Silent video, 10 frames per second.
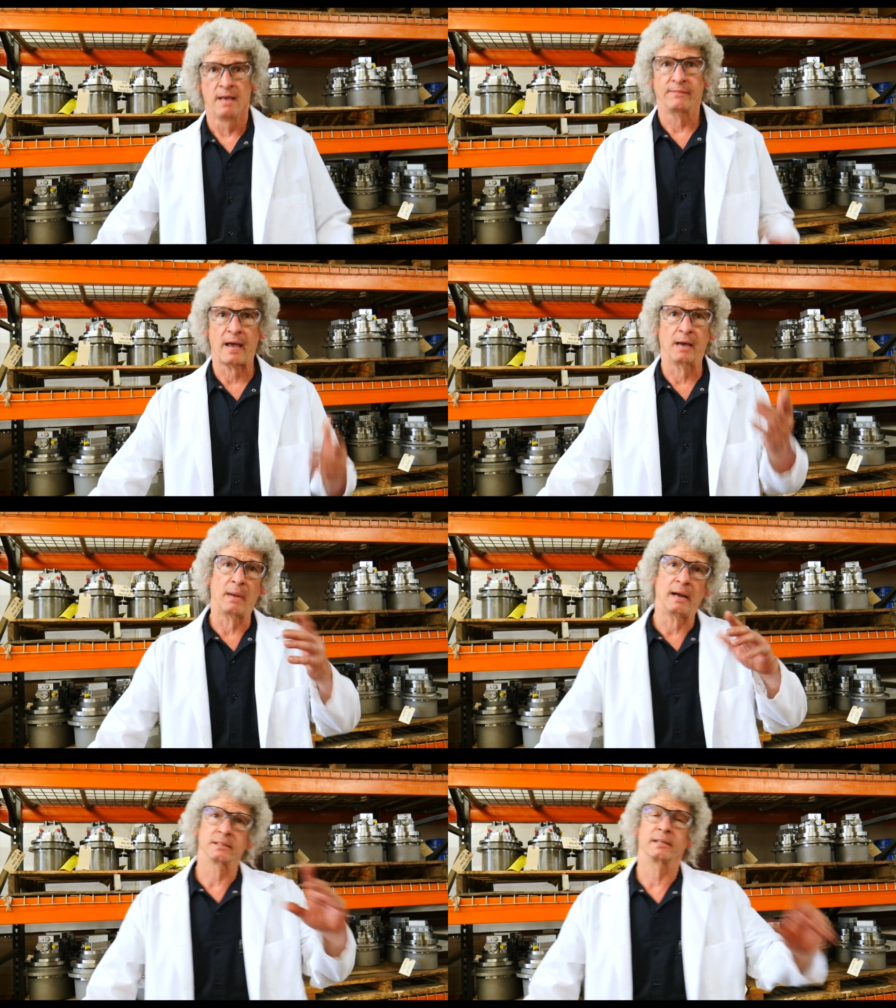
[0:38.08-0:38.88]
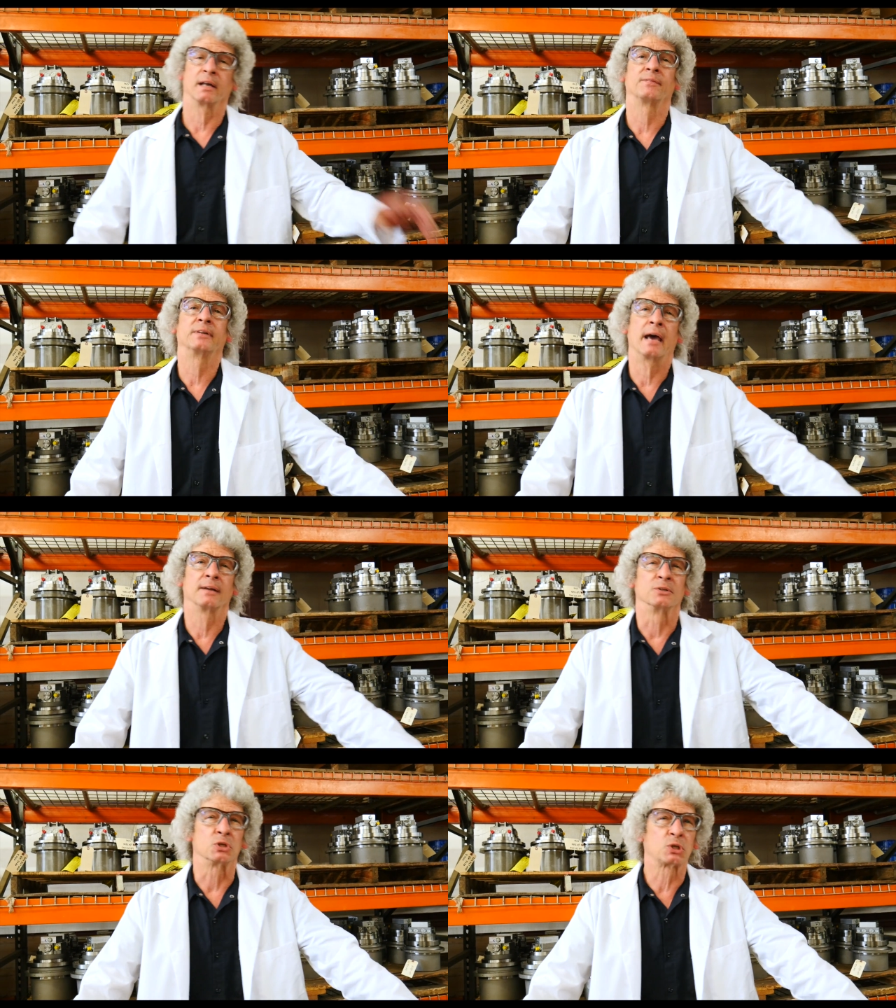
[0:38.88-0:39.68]
Found myself down
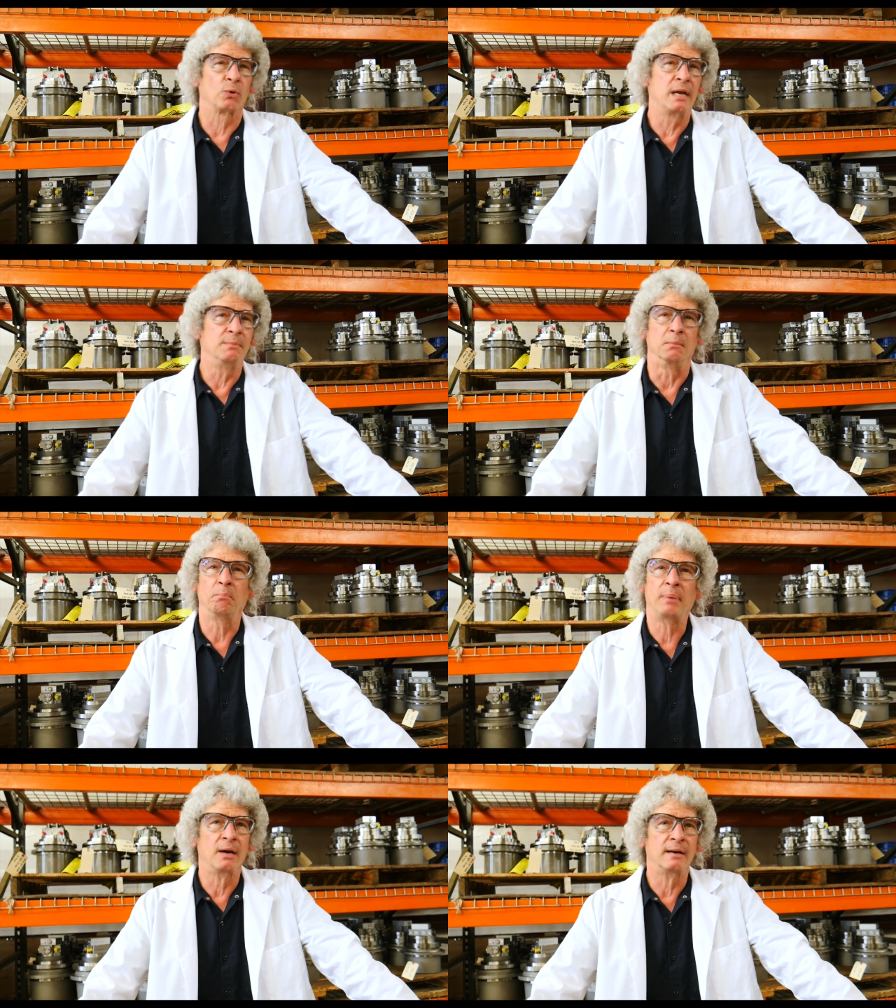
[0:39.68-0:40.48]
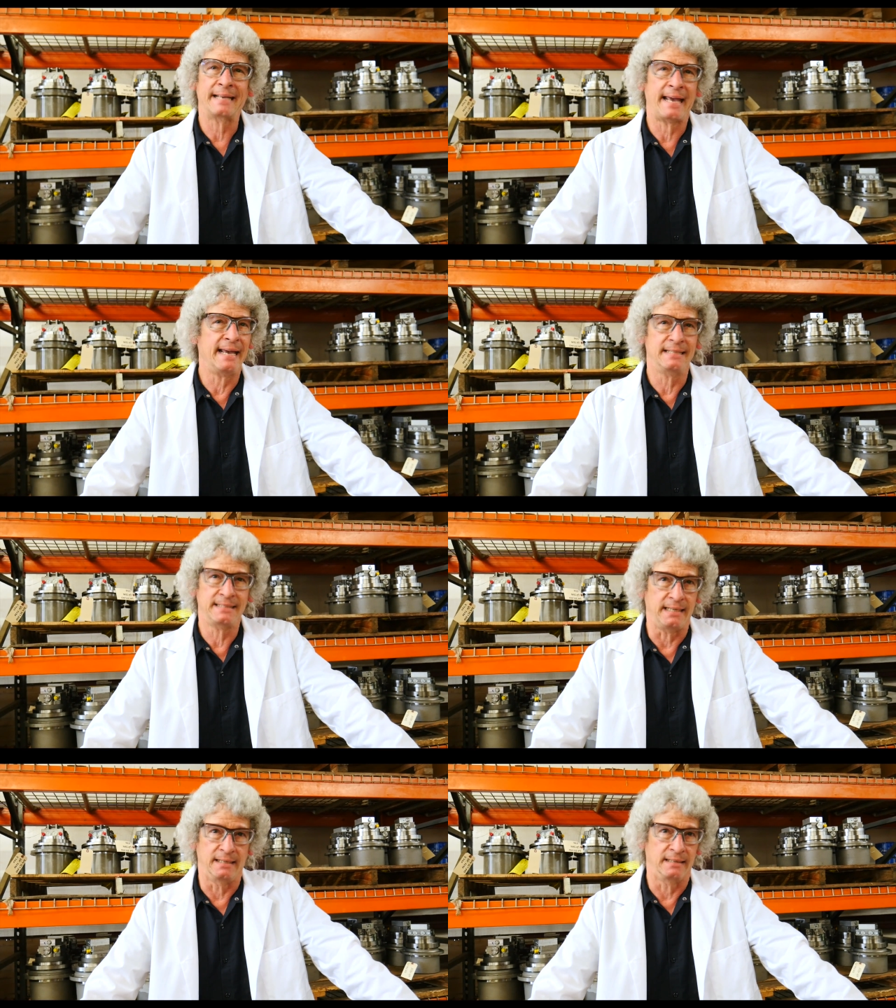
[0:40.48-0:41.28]
at the Screaming Parrot
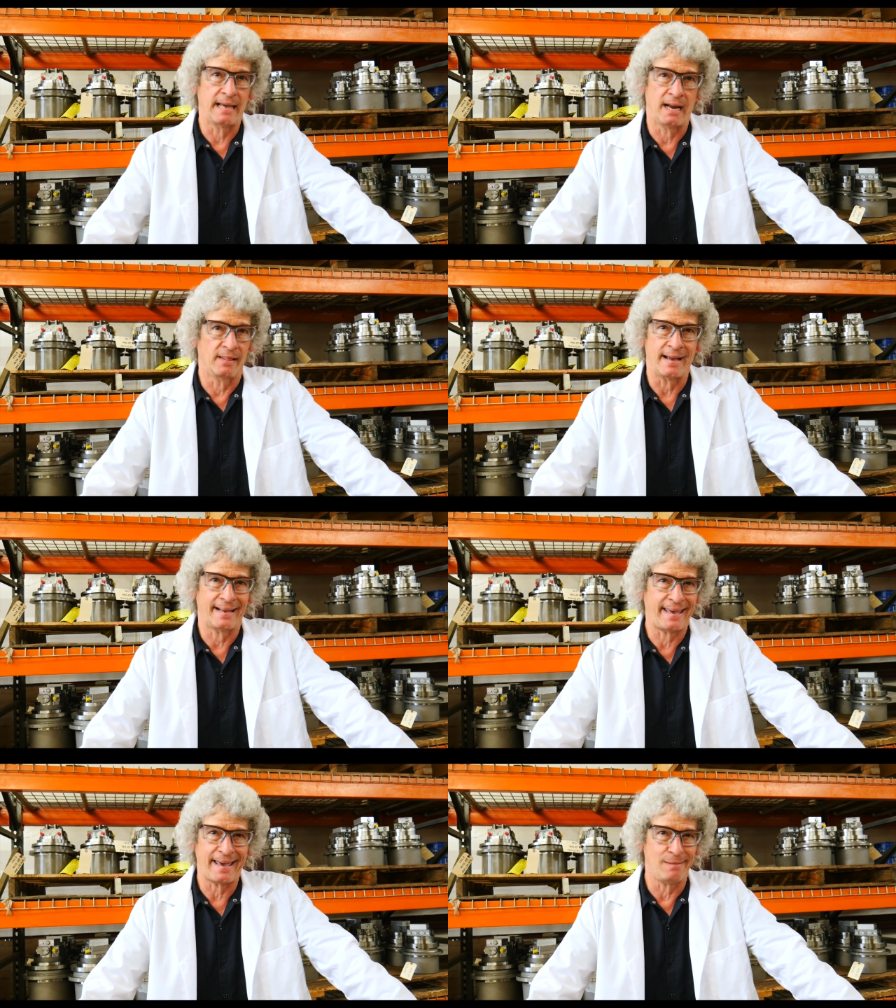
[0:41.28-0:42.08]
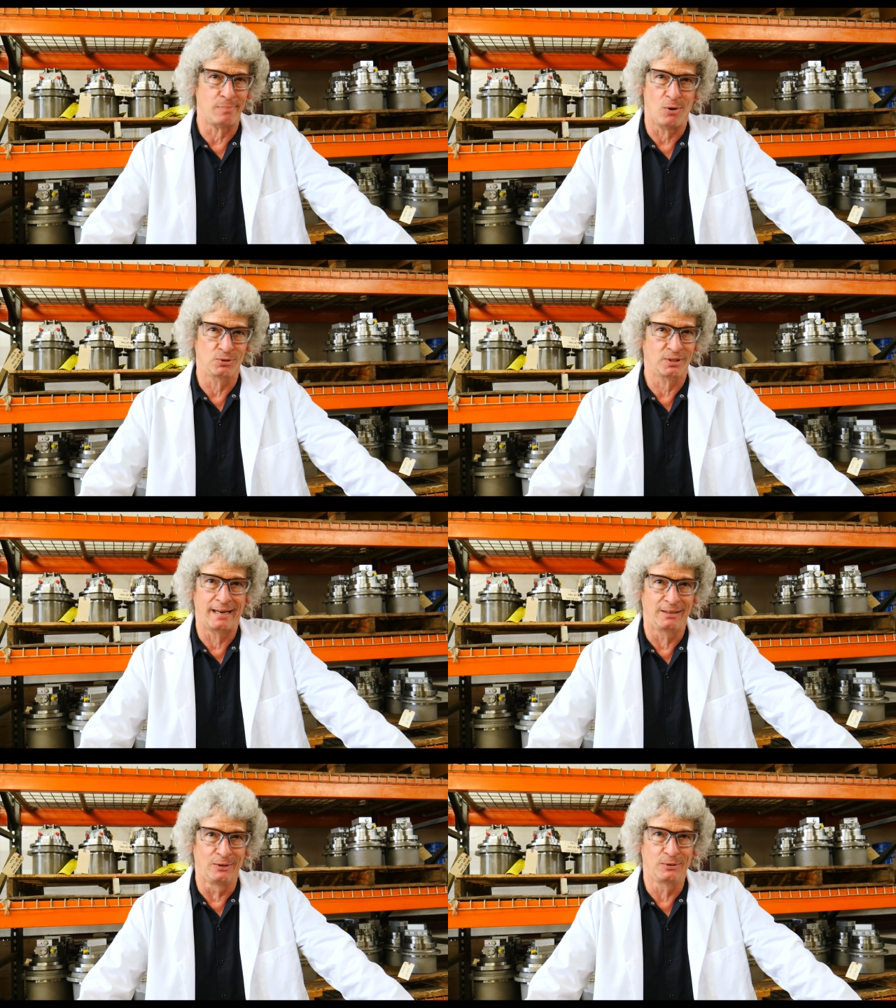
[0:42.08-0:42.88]
Cantina down at that Kayaba,
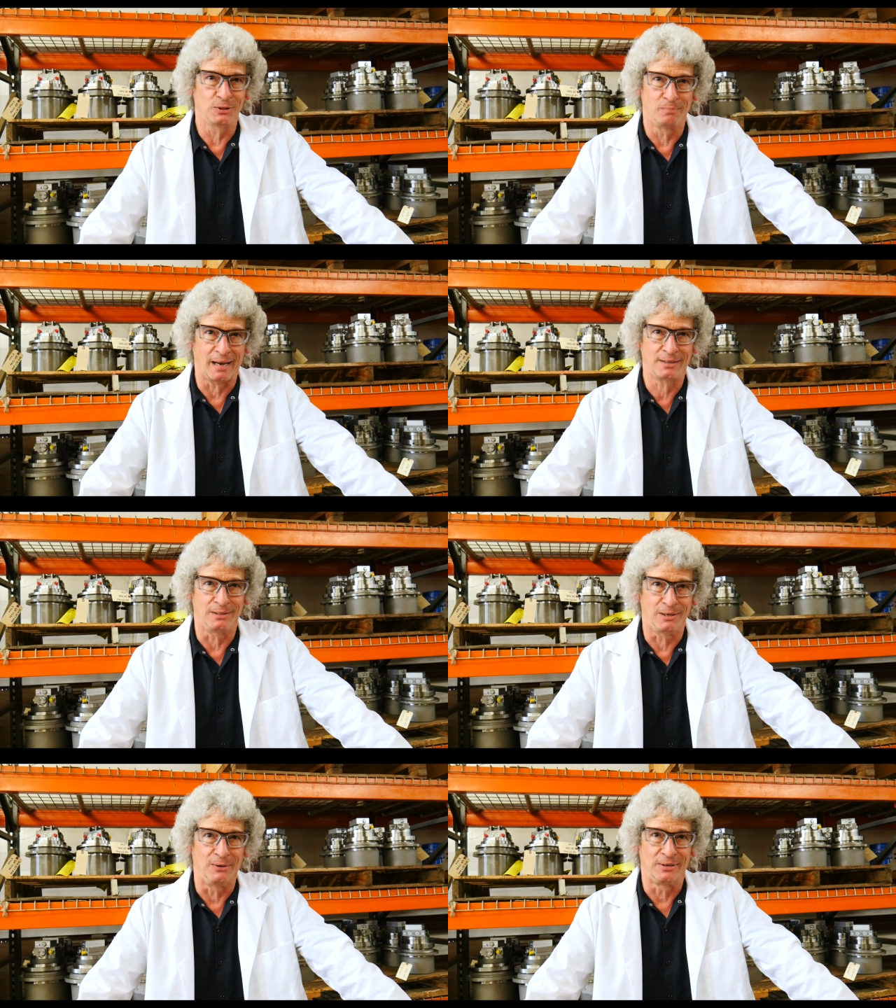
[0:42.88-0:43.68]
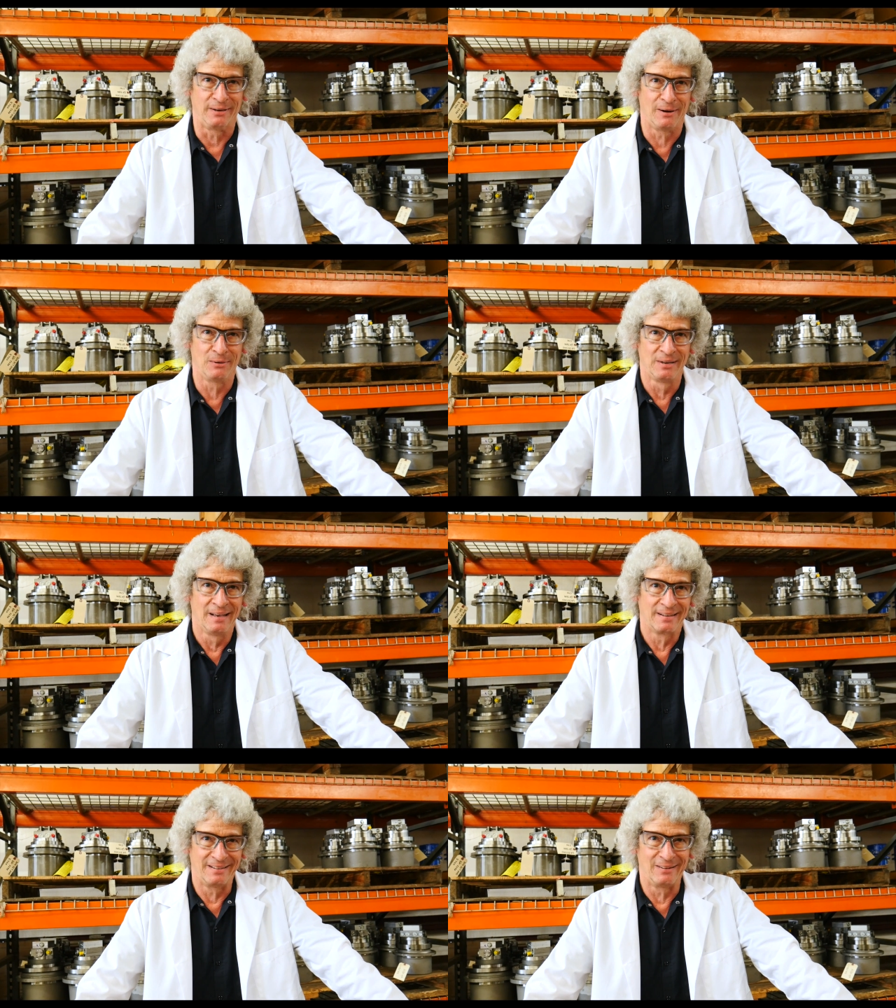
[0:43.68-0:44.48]
St. Lucas, Mexico. You know
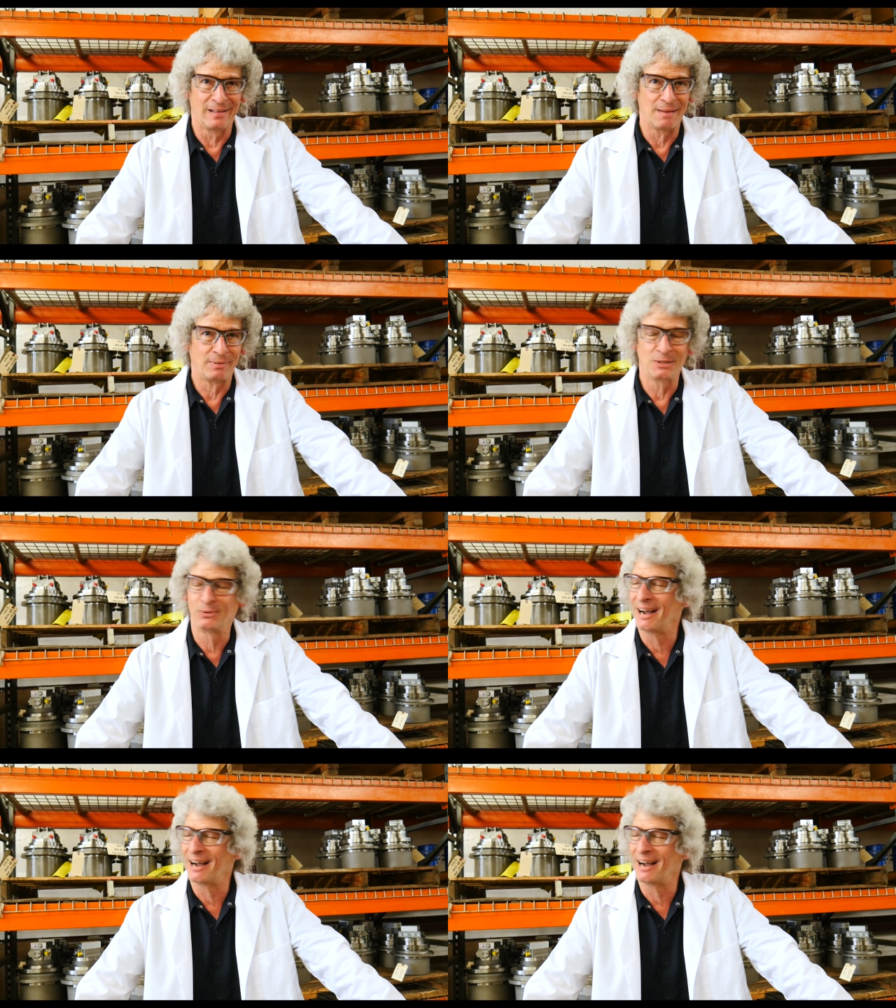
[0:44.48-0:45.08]
that place.